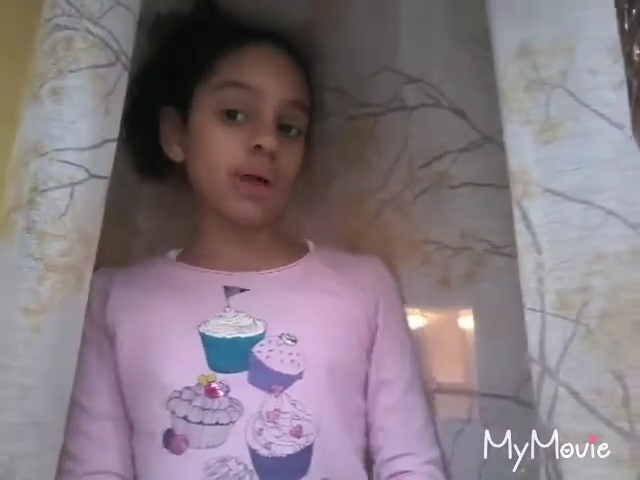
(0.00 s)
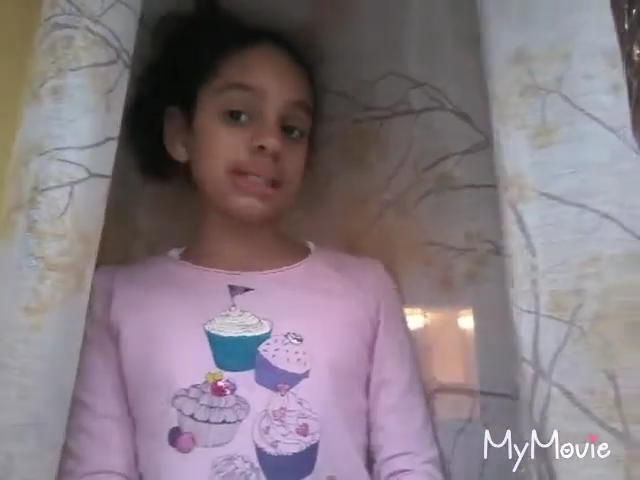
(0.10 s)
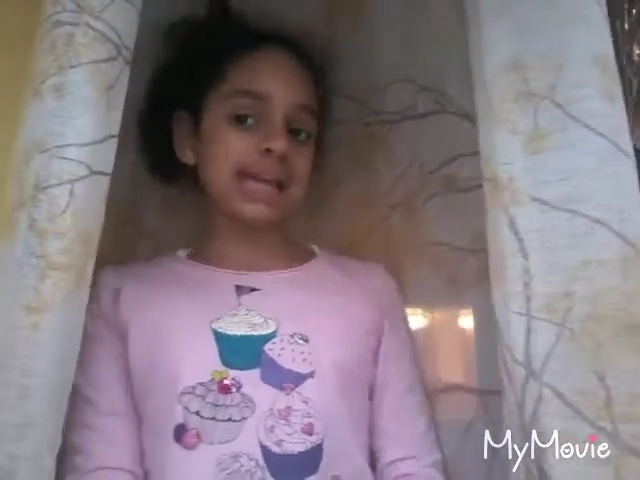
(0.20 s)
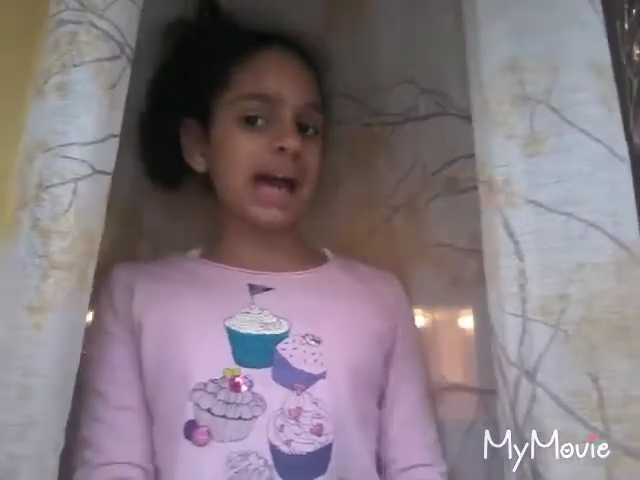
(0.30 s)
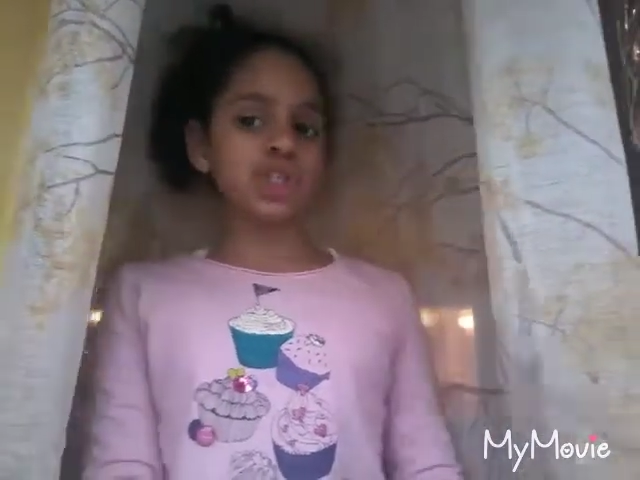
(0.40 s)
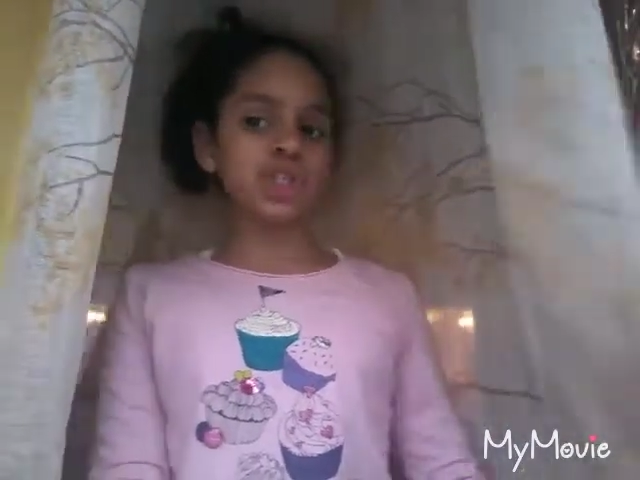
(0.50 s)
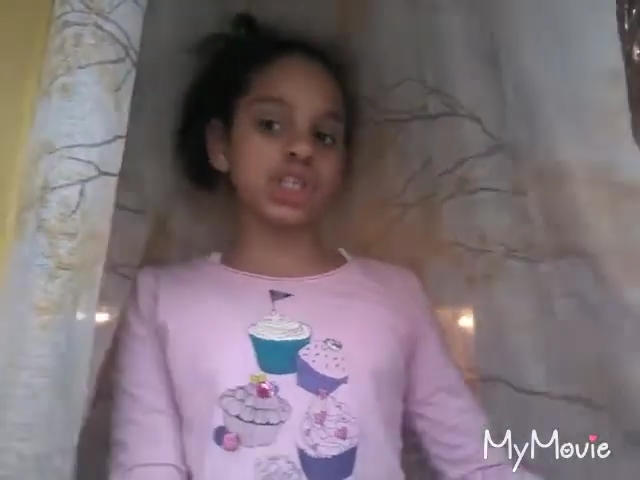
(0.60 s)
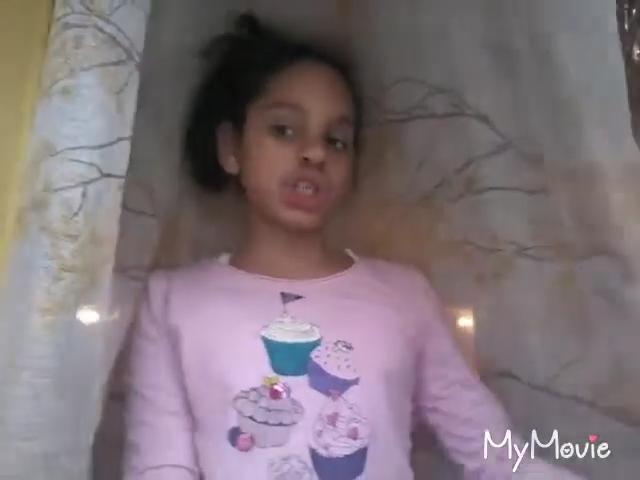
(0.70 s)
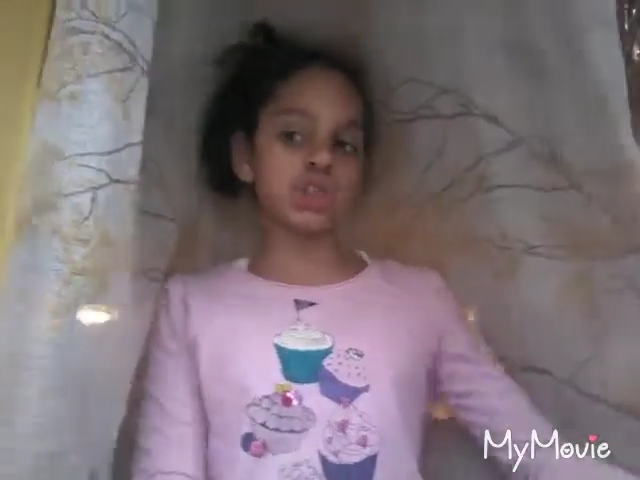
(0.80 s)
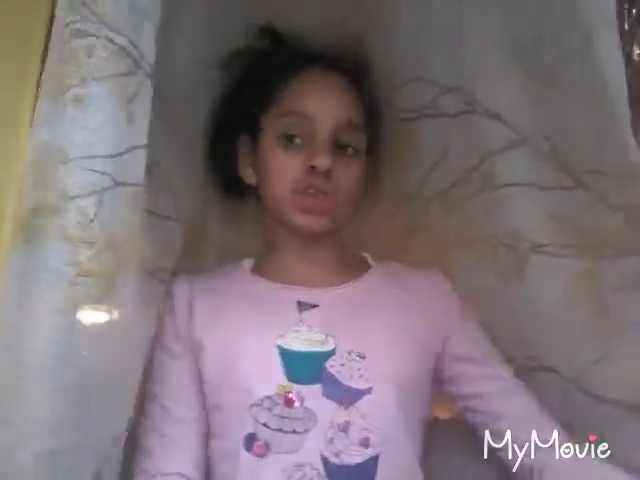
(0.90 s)
It's
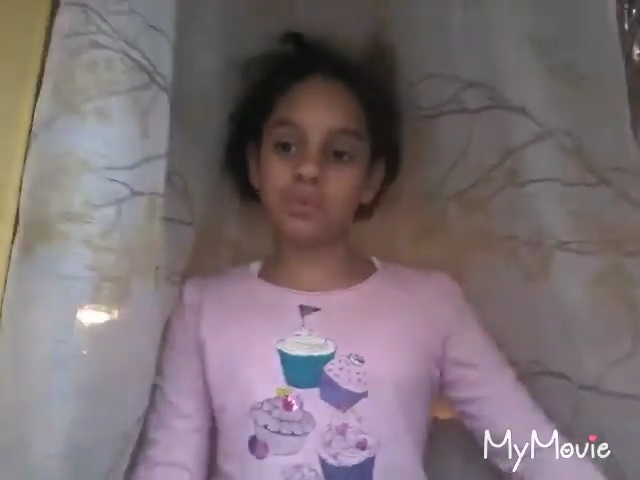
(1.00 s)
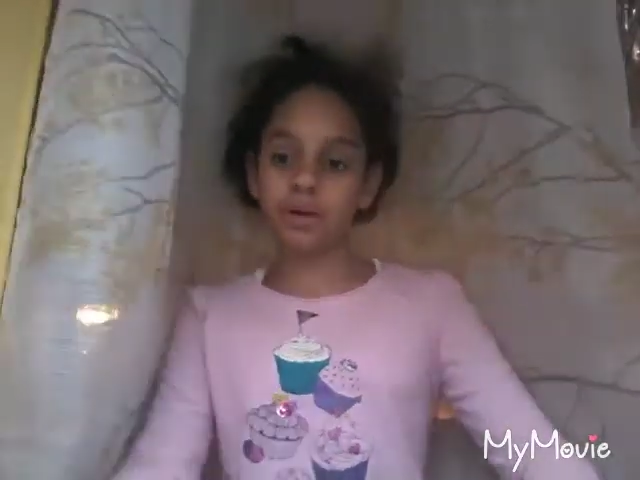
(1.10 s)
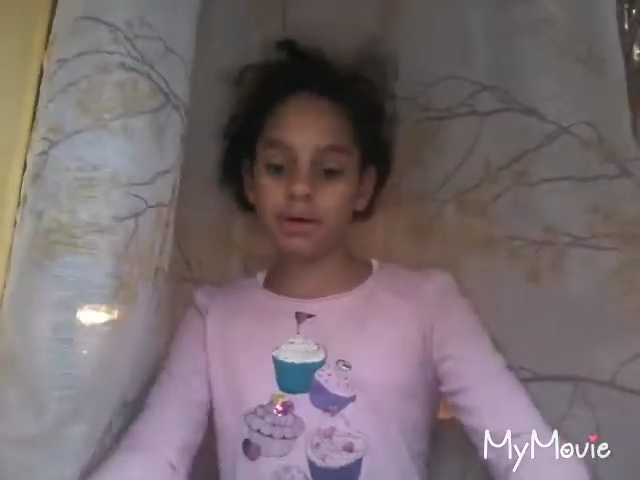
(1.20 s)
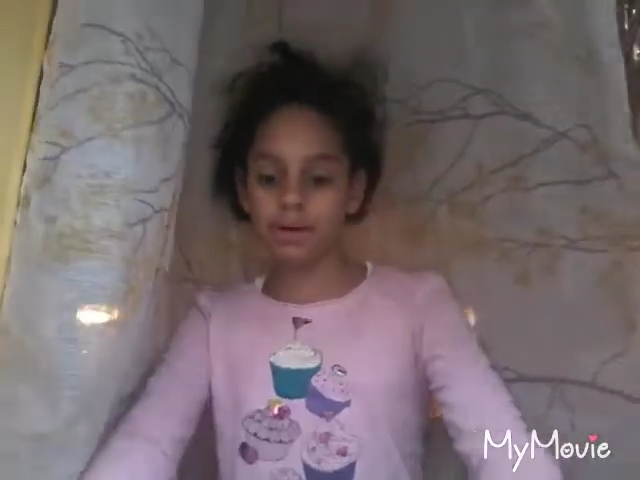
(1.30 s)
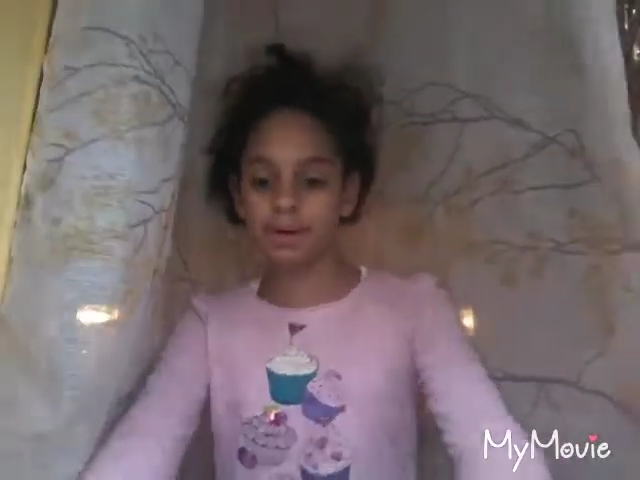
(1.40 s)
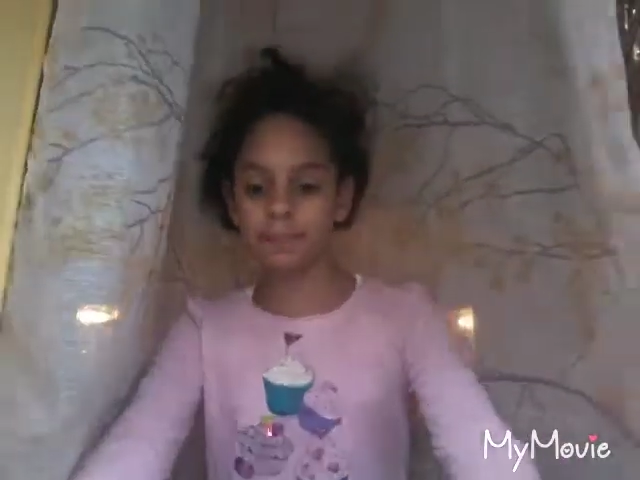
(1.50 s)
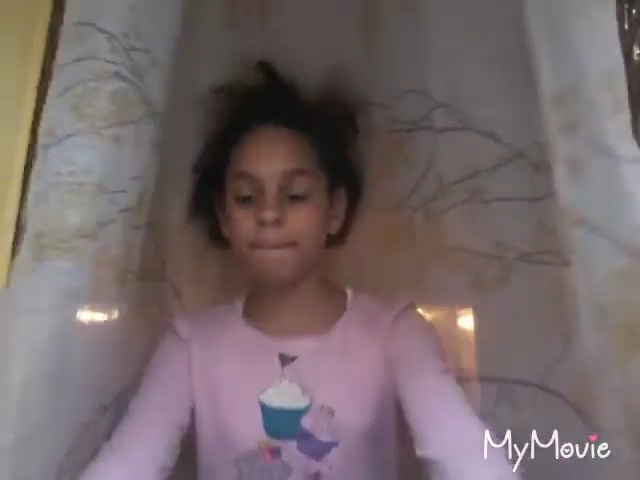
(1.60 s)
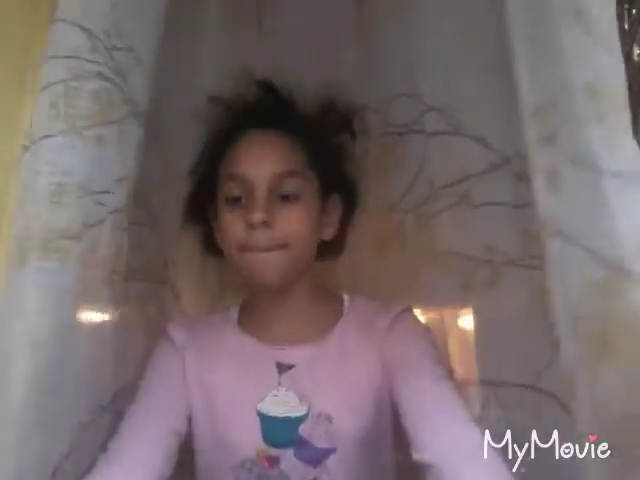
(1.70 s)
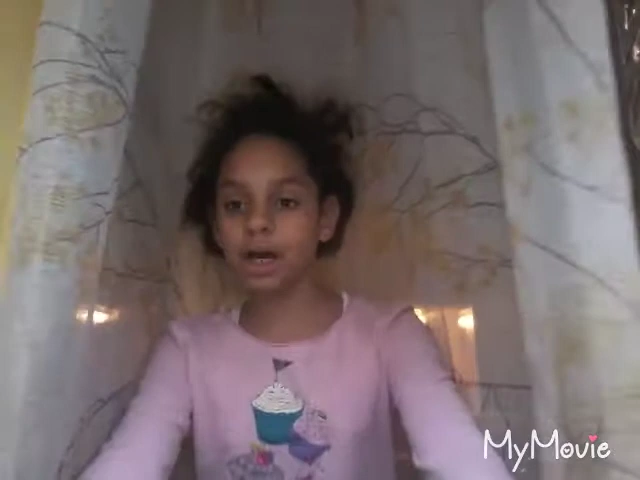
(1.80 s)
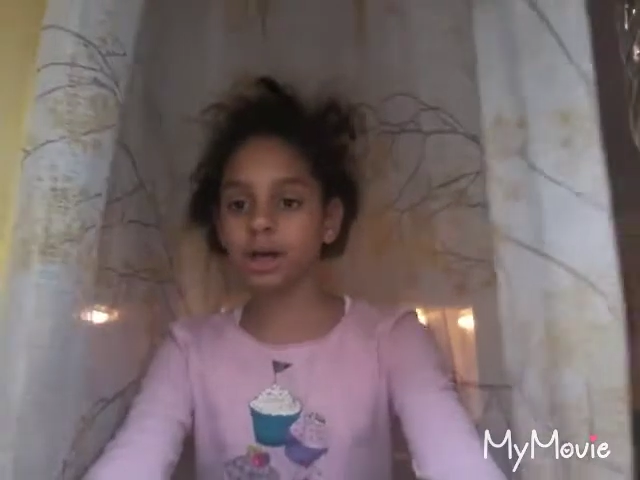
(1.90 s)
actually super
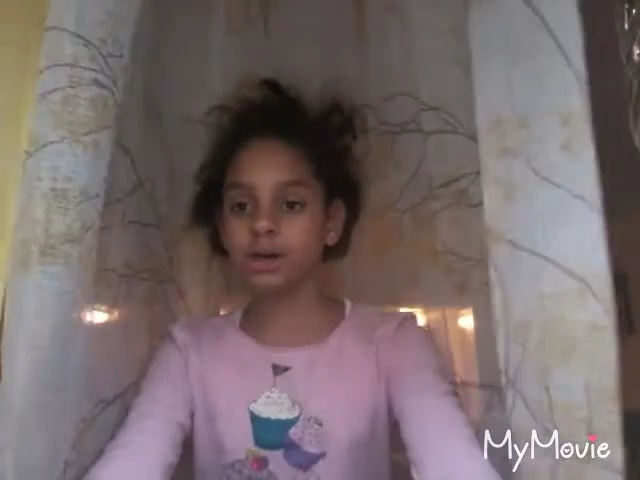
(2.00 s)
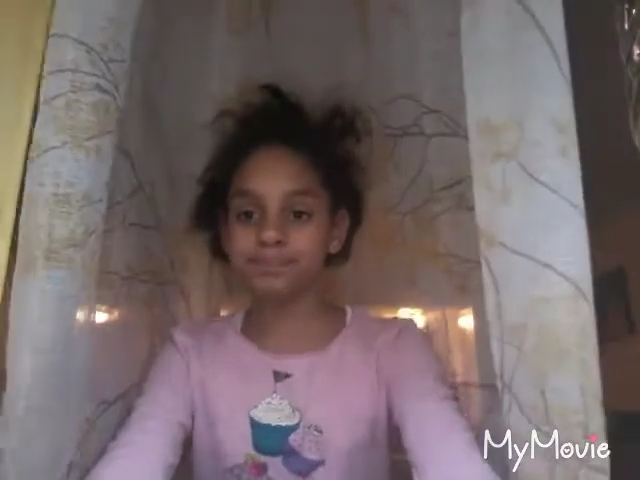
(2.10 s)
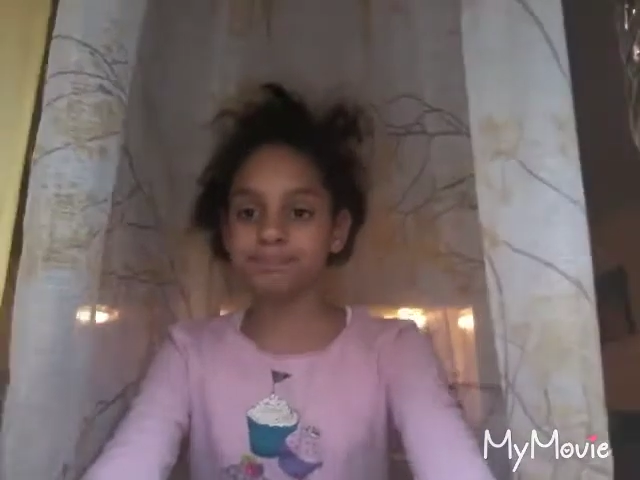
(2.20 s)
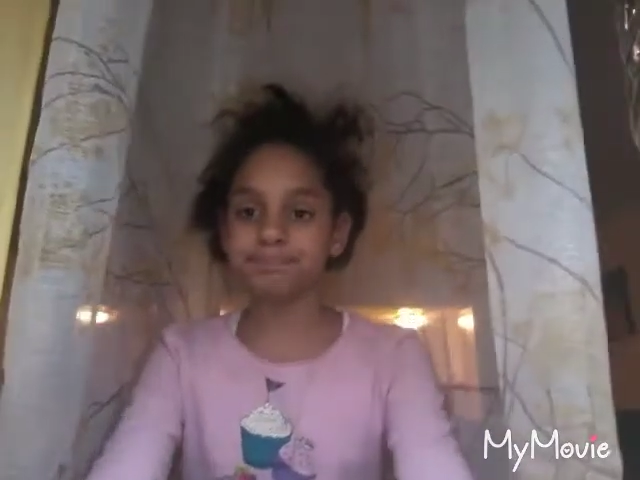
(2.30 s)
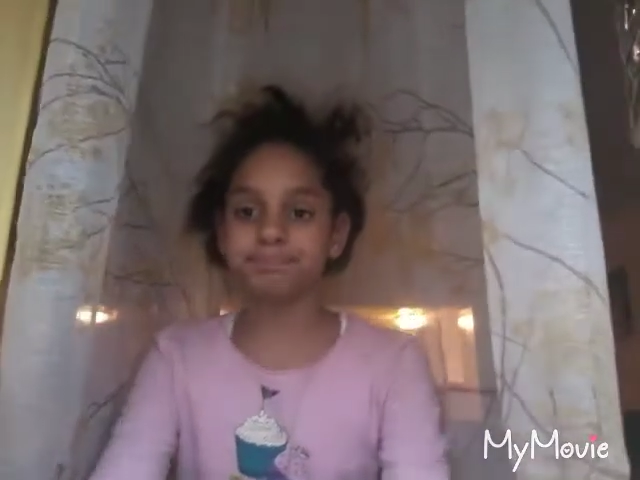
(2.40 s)
good.